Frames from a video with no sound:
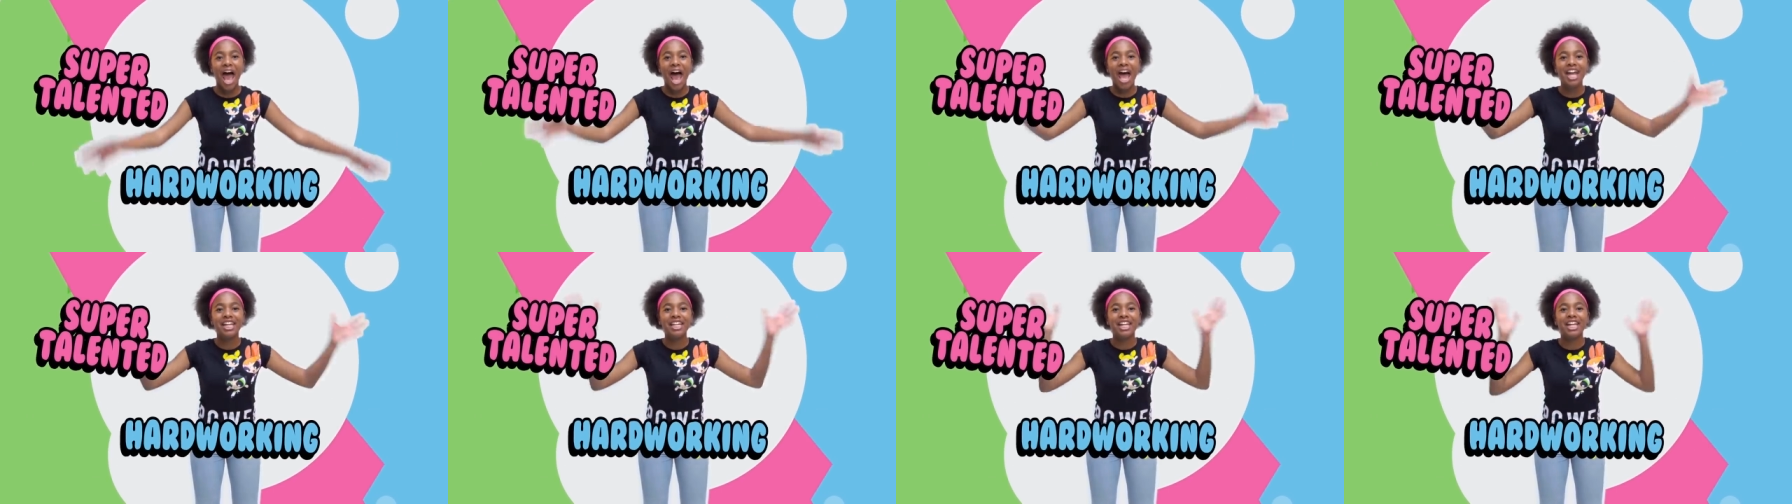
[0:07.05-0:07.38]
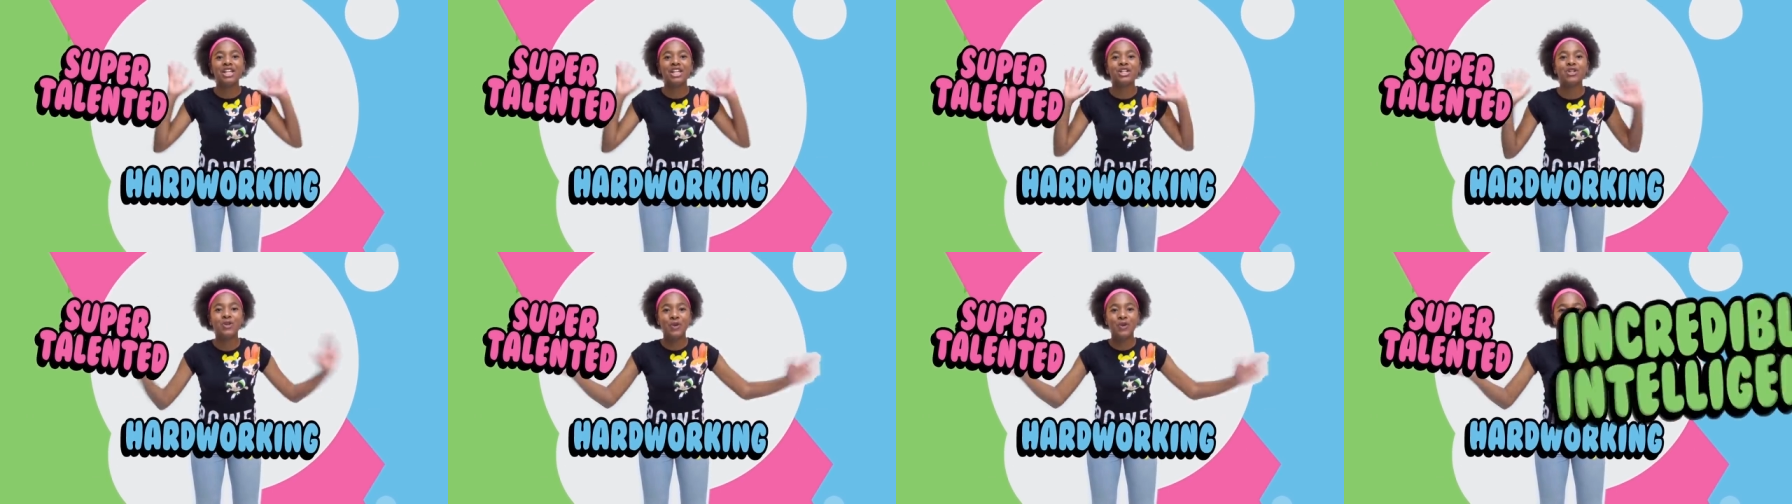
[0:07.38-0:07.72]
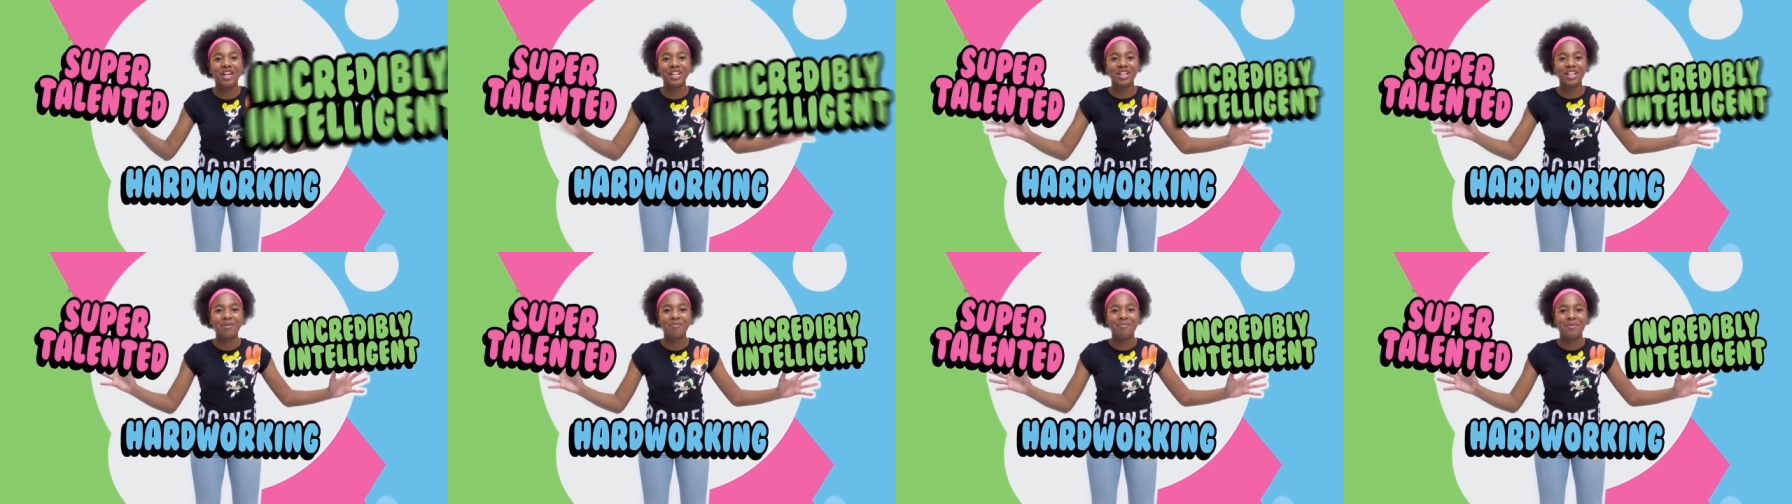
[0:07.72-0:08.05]
and
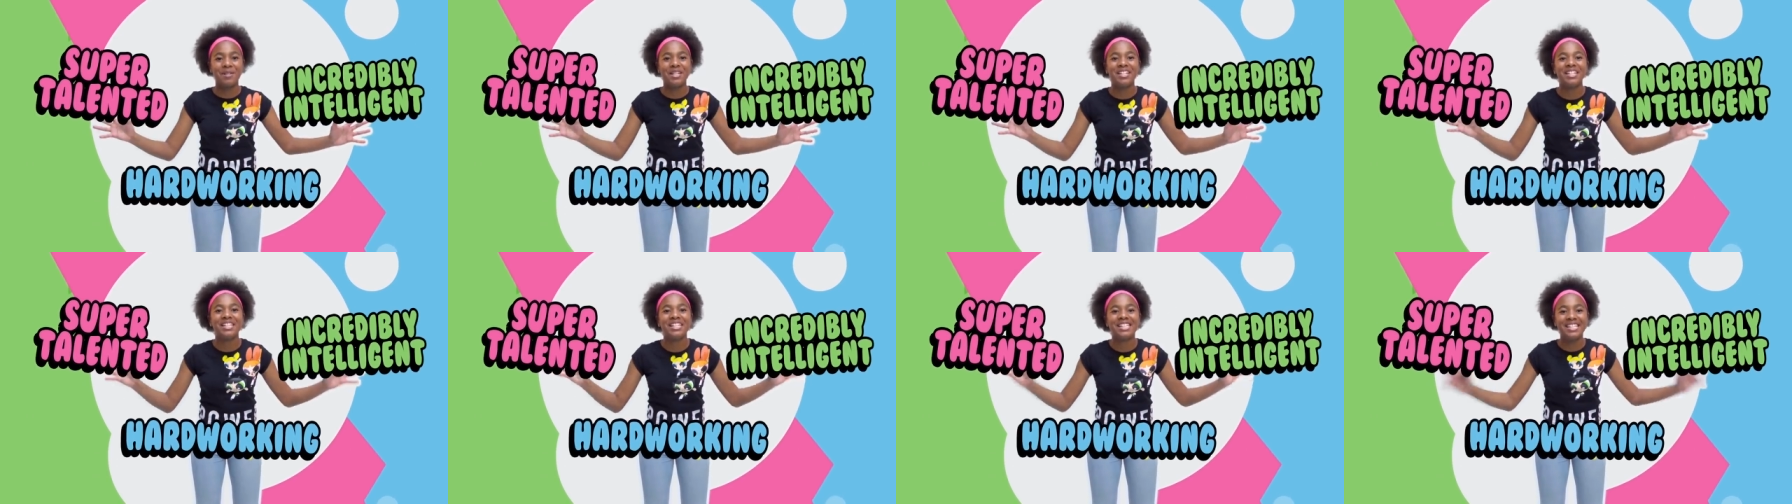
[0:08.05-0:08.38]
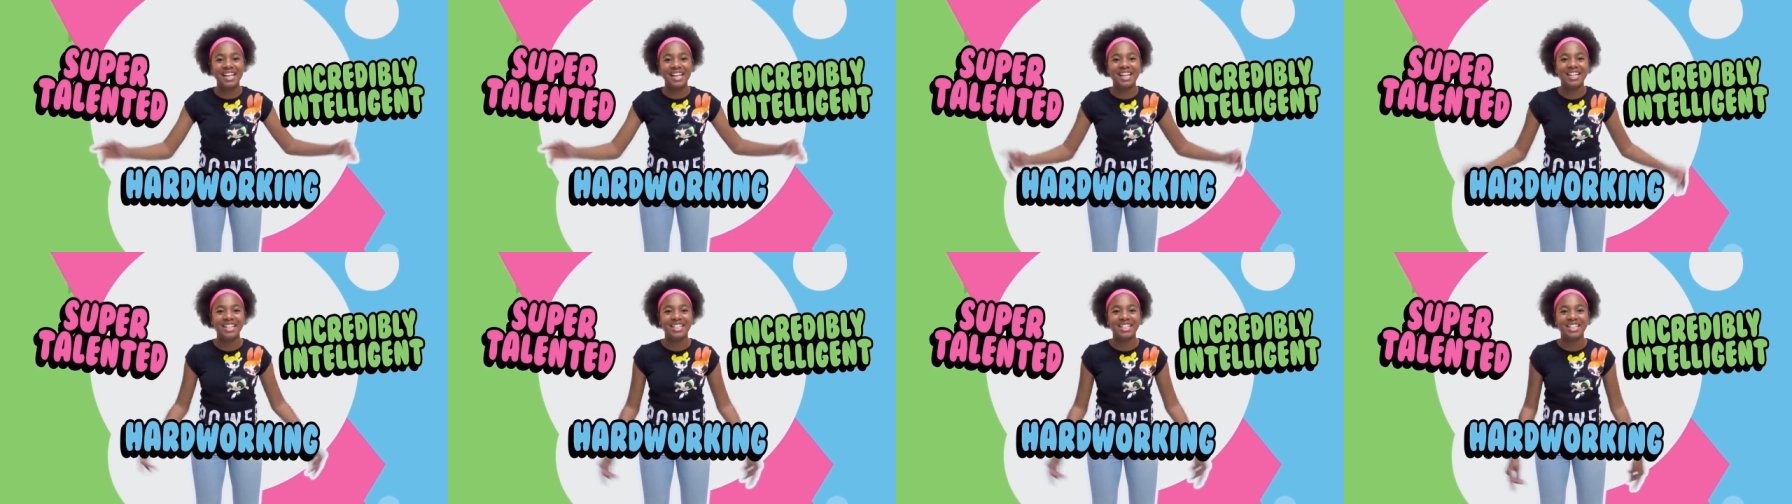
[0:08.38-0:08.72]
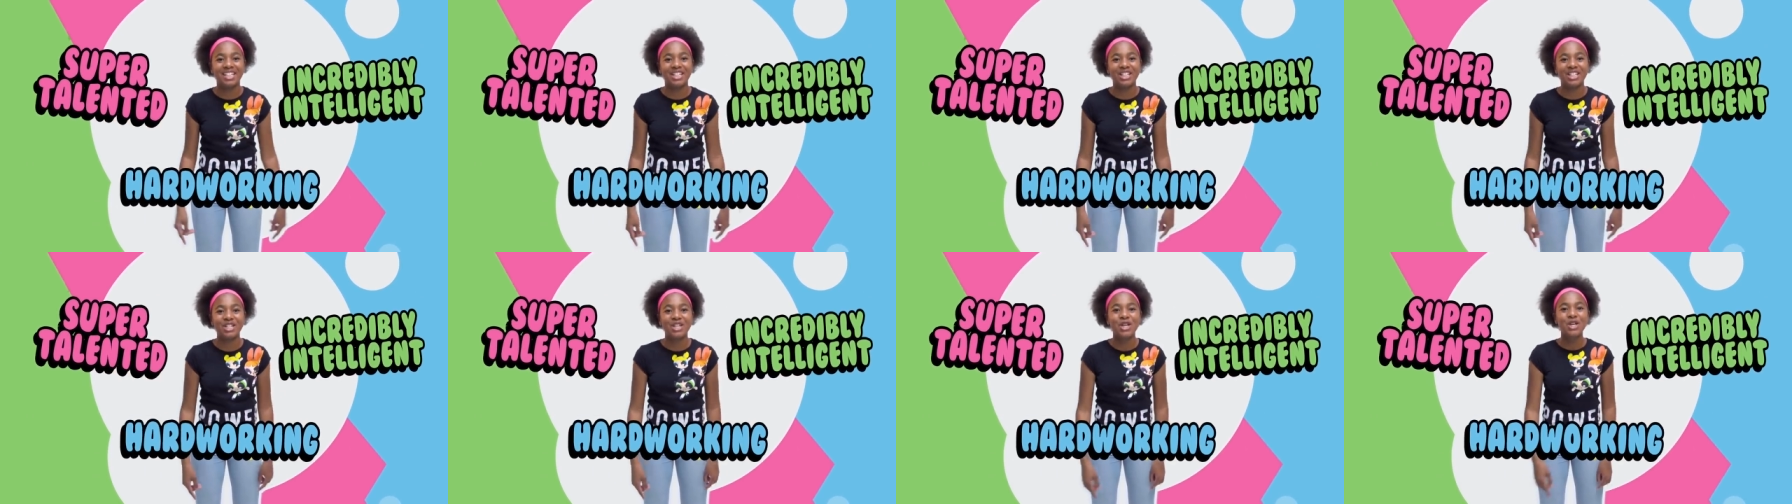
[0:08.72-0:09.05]
incredibly
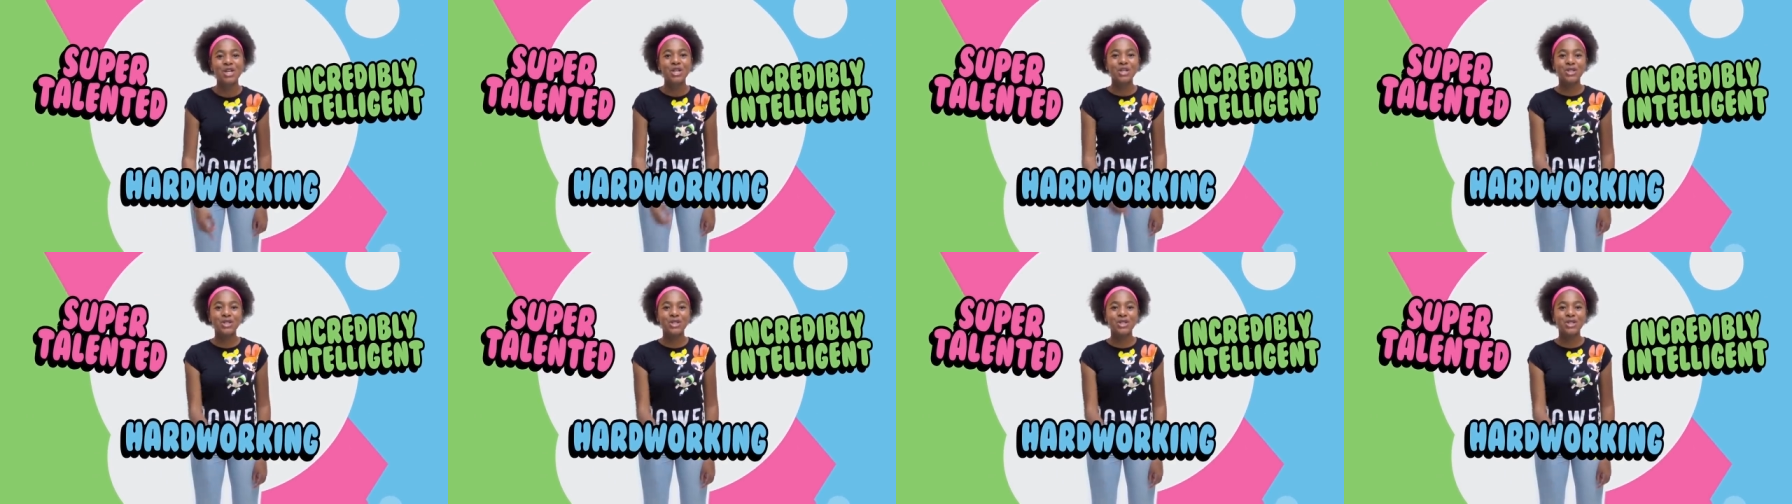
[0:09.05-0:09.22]
intelligent.